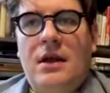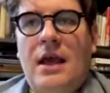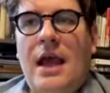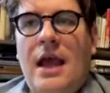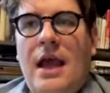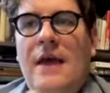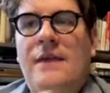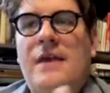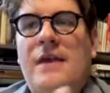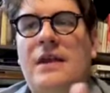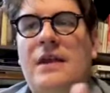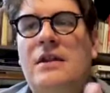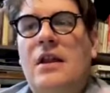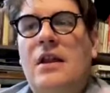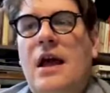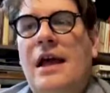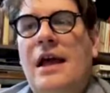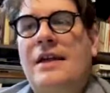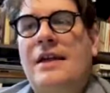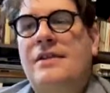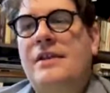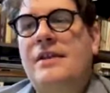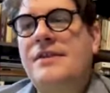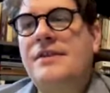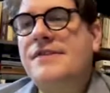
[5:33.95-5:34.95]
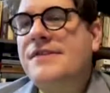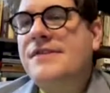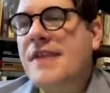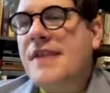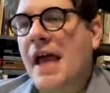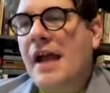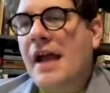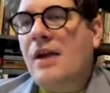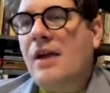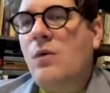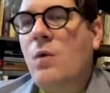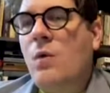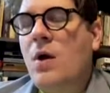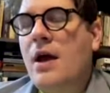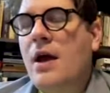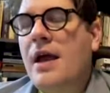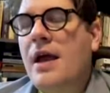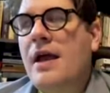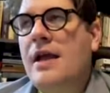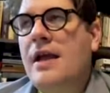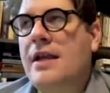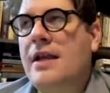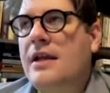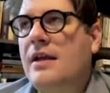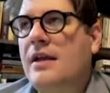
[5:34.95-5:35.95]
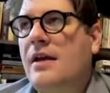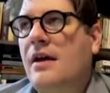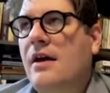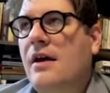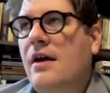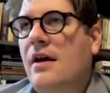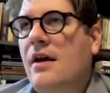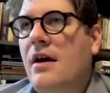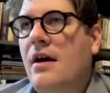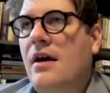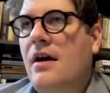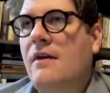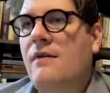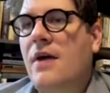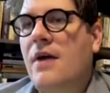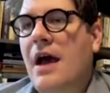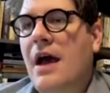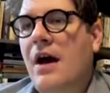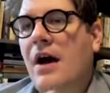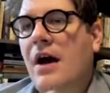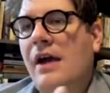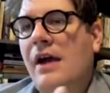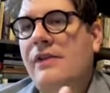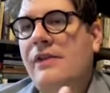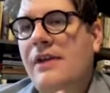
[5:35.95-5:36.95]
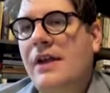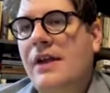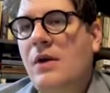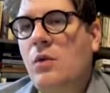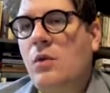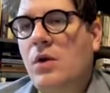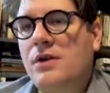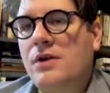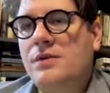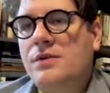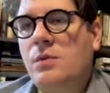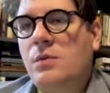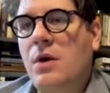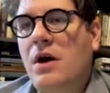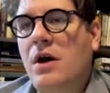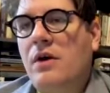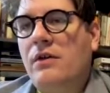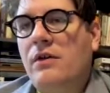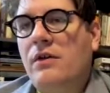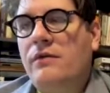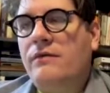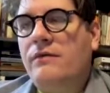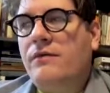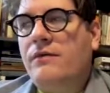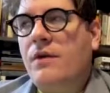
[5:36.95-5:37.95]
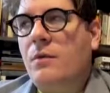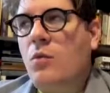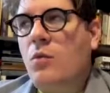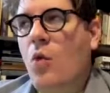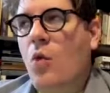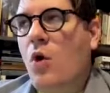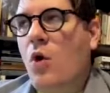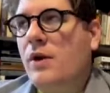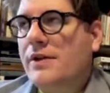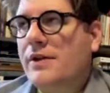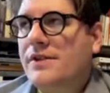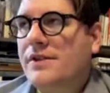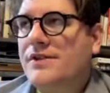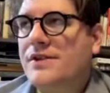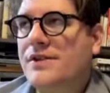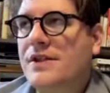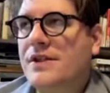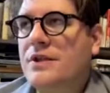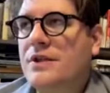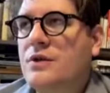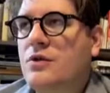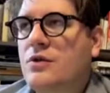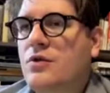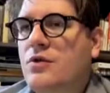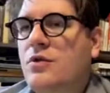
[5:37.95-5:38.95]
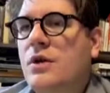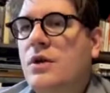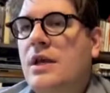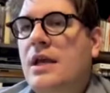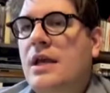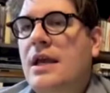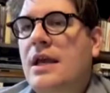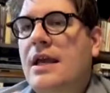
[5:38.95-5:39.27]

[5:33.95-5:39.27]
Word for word: And then, like, the segue of how I think it works well from one to two